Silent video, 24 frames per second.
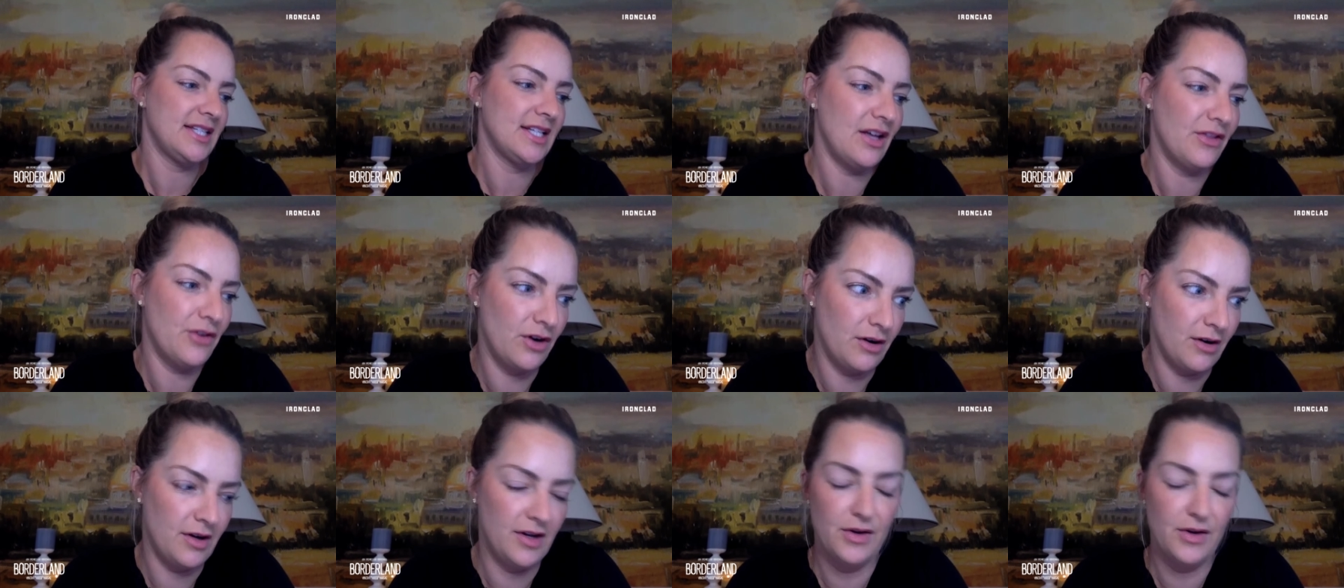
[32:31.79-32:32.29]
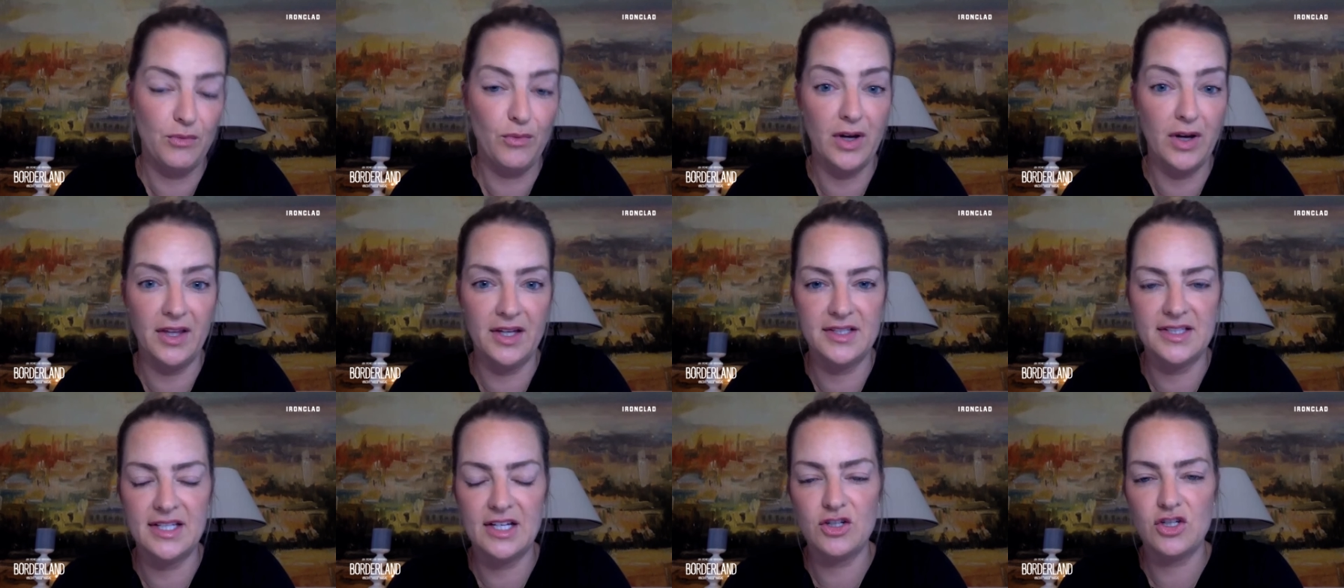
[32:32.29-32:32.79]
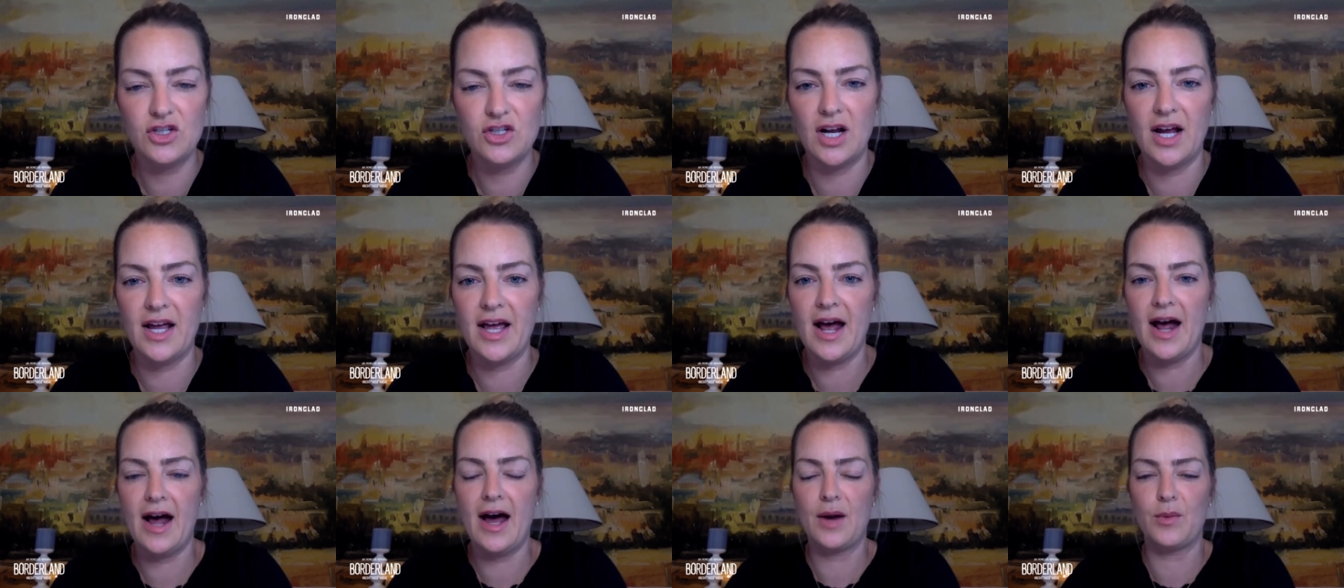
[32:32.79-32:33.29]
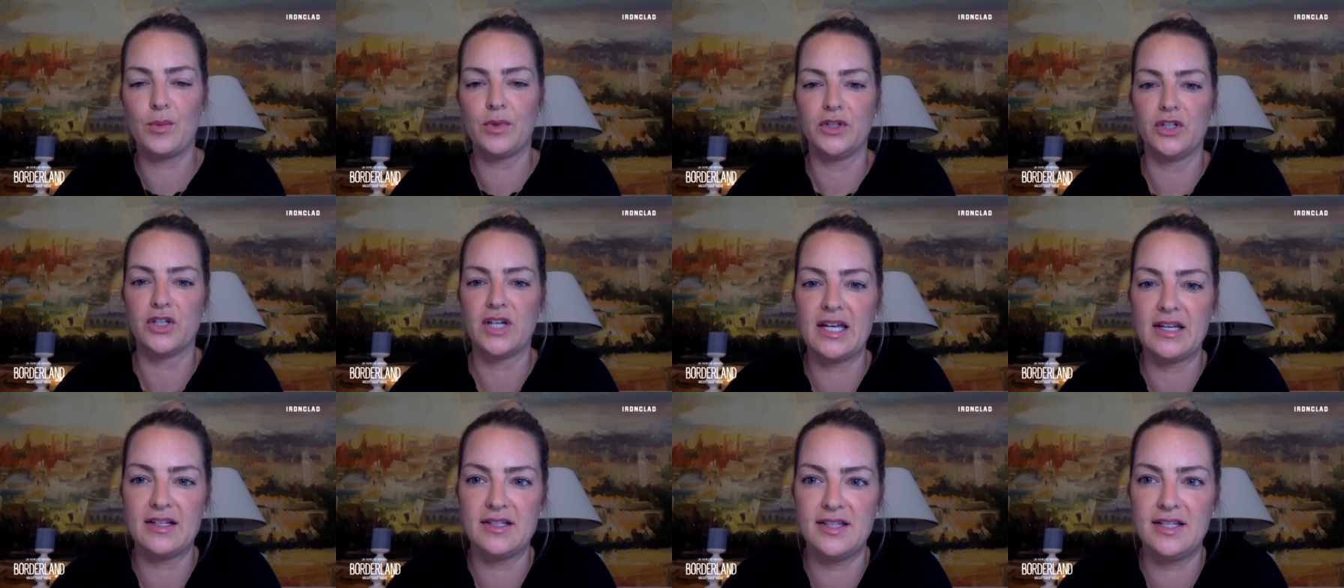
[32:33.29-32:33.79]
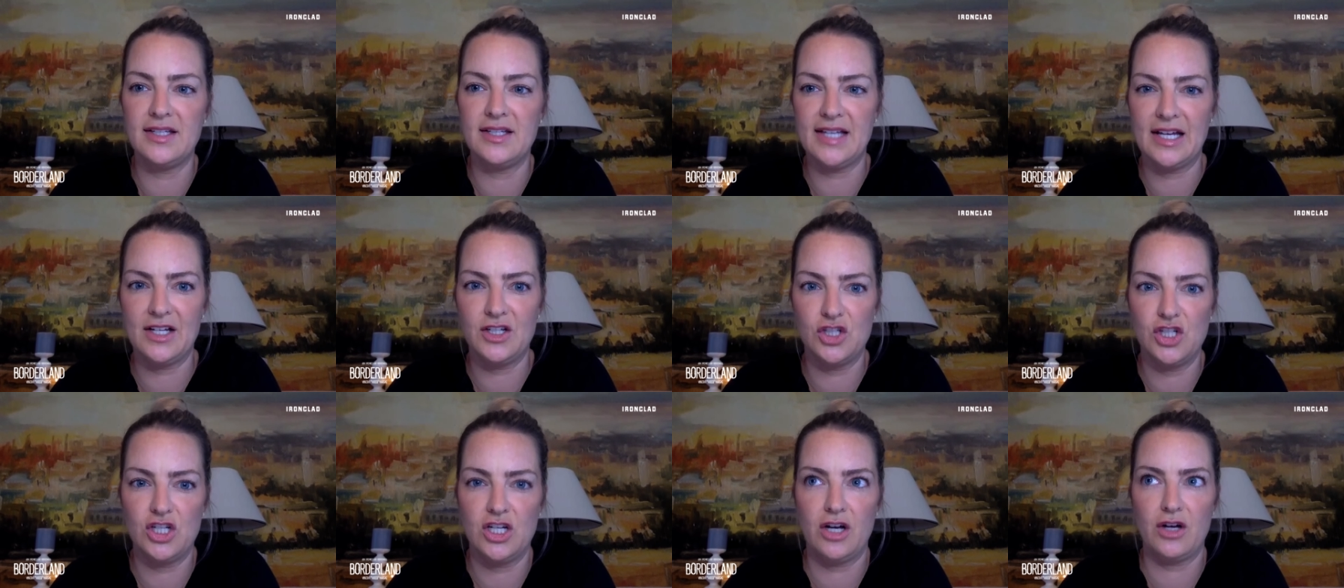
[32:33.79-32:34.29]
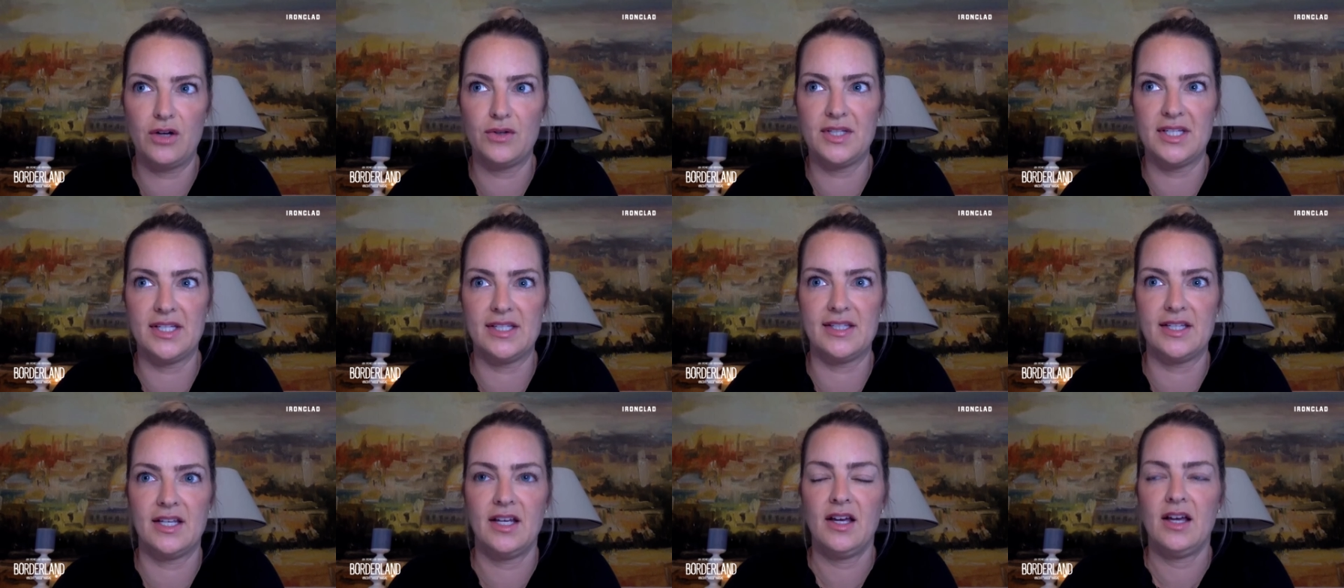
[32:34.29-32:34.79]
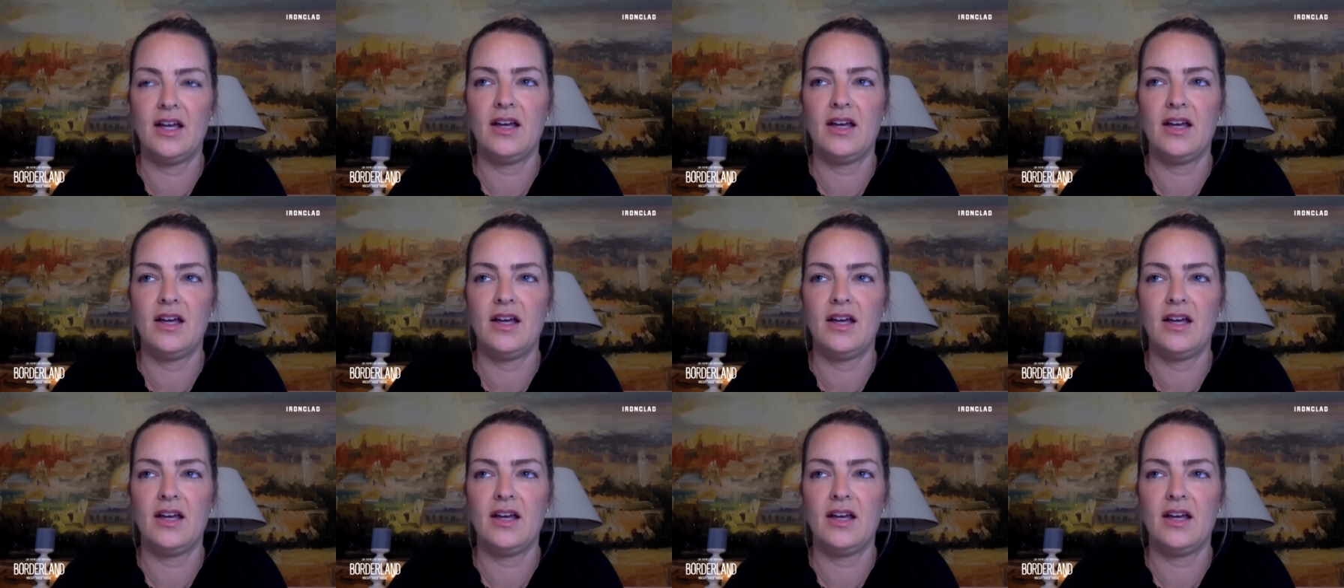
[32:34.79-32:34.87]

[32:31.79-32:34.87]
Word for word: another realization I had when looking into these N G Os is,